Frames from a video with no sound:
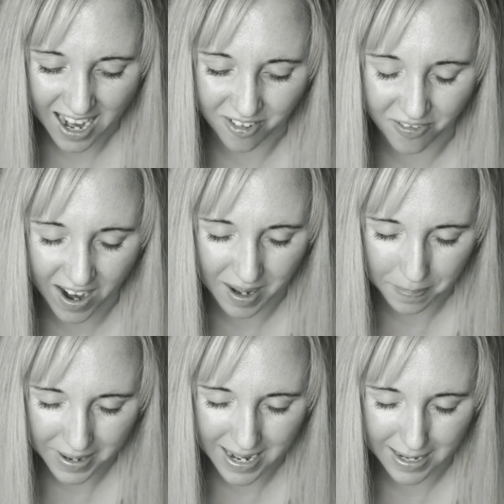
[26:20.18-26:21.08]
and find
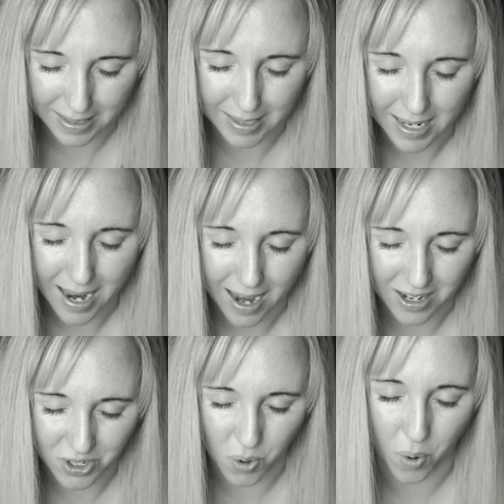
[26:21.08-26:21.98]
peace
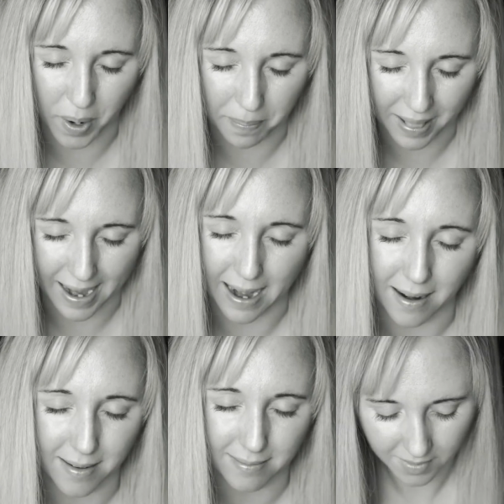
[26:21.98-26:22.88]
in your
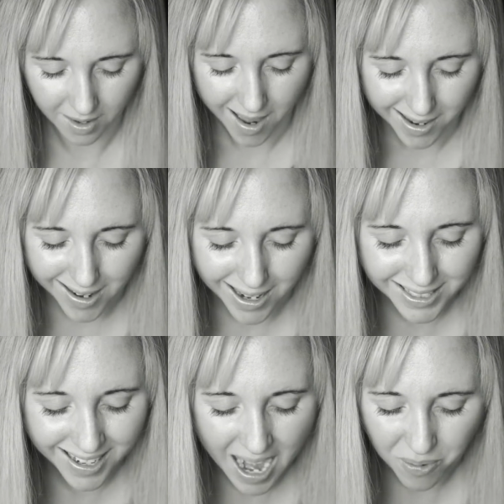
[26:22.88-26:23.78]
plan. God,
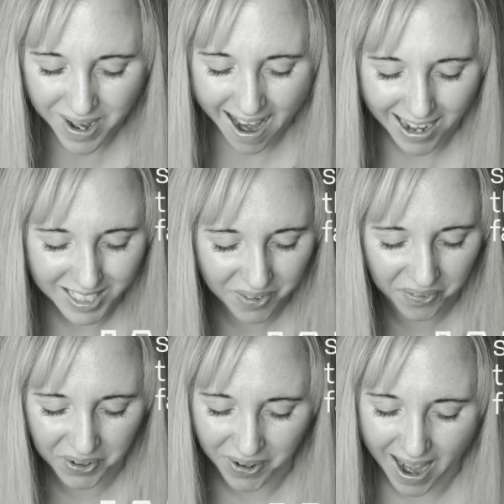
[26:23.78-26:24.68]
today we ask
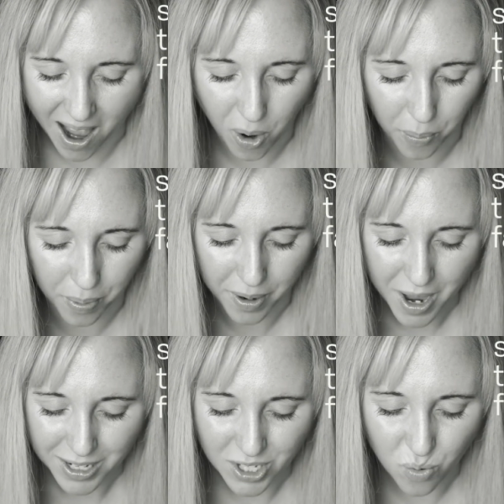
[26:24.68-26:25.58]
for your help
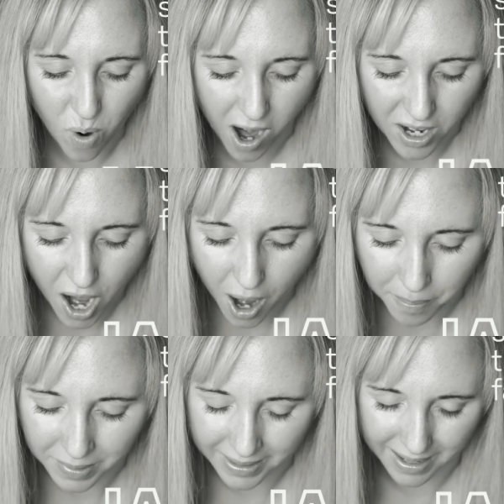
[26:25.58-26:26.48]
to walk
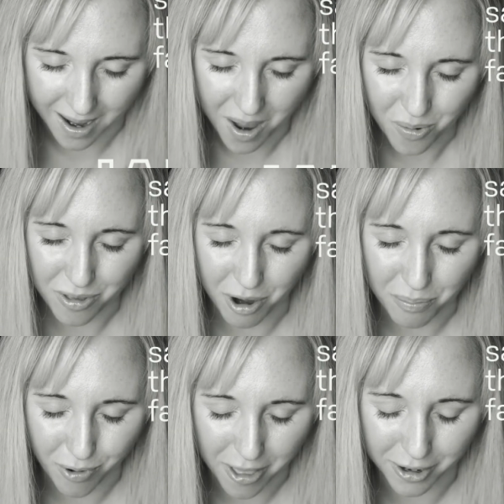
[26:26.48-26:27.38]
humbly with our
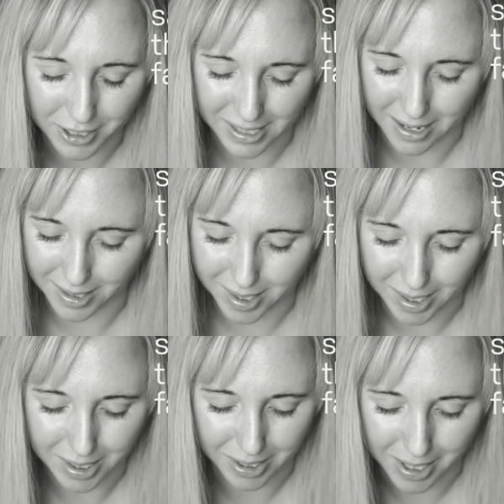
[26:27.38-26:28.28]
brothers and
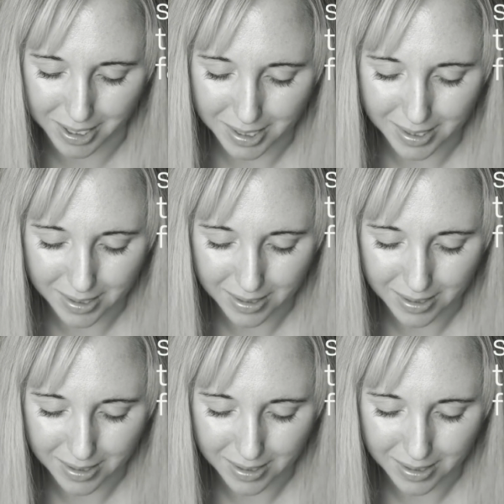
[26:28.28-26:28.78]
sisters.